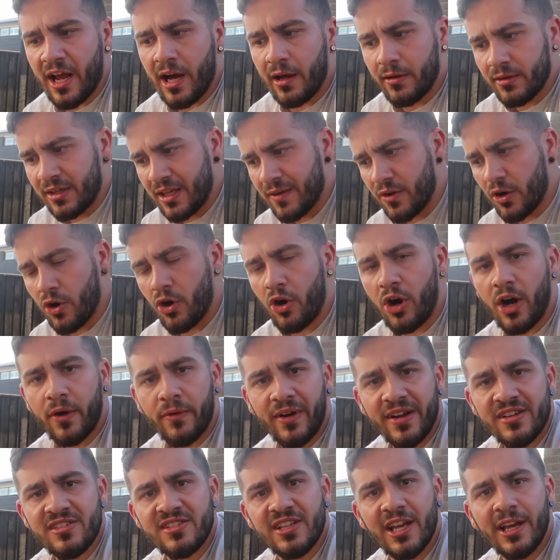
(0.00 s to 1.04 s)
out, give it a height
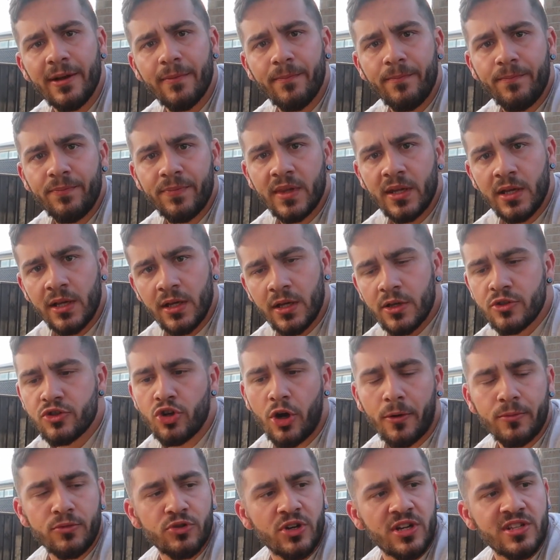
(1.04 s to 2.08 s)
reset,
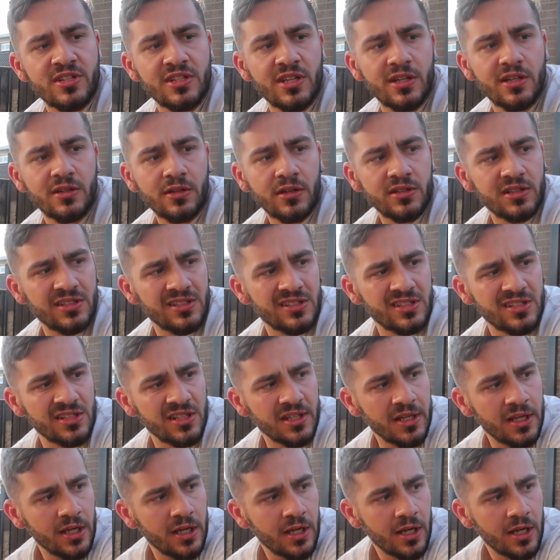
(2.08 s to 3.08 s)
top dress it because